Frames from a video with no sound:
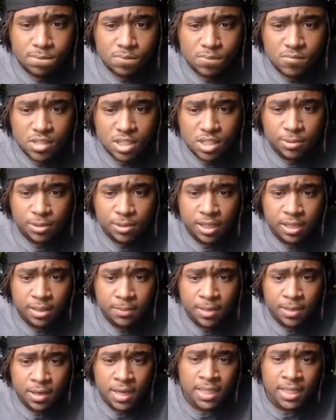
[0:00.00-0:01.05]
See what they
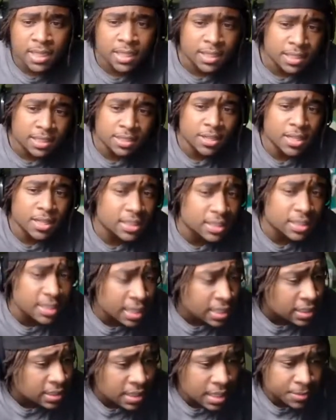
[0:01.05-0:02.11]
about. I think this is our
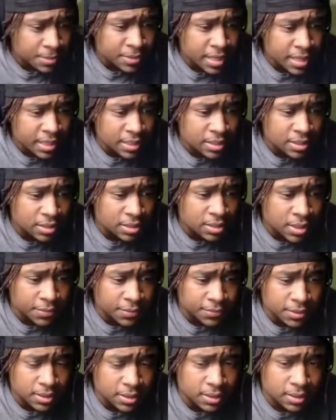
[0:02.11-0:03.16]
second time reacting to the
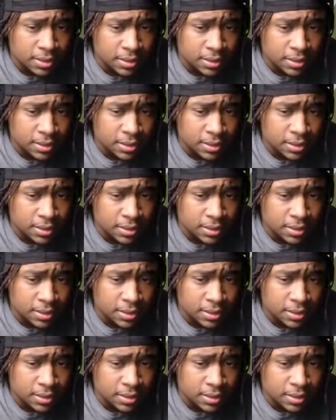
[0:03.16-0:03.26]
Dolphins